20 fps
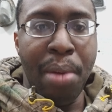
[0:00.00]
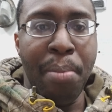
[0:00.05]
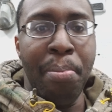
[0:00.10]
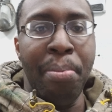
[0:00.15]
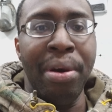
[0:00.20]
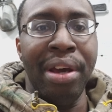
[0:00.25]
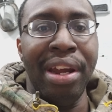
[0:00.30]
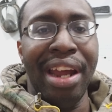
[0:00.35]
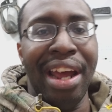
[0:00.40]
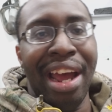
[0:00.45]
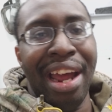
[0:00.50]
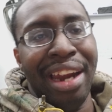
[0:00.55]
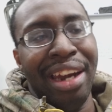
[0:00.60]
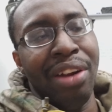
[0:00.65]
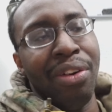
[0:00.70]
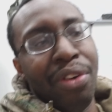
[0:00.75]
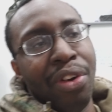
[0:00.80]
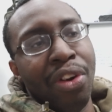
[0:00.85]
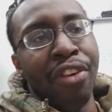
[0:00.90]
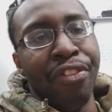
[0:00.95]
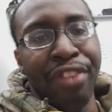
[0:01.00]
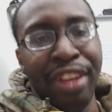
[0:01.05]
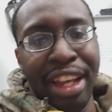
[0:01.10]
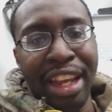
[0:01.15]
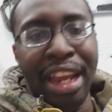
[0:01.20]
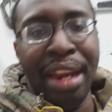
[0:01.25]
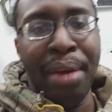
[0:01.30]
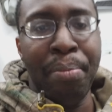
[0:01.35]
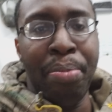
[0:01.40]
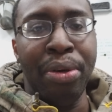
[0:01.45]
but I don't know if the
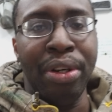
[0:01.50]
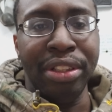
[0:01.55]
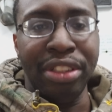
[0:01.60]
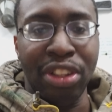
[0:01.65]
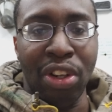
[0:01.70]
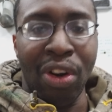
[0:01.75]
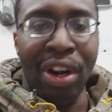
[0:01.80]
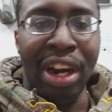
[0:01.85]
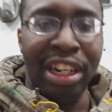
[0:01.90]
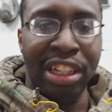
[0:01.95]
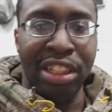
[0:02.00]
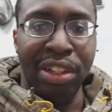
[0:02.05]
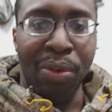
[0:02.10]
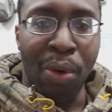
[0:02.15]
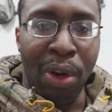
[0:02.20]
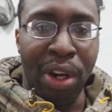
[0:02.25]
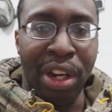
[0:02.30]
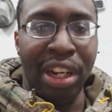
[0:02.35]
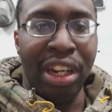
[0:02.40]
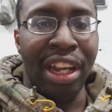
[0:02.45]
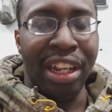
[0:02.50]
inputs are actually working,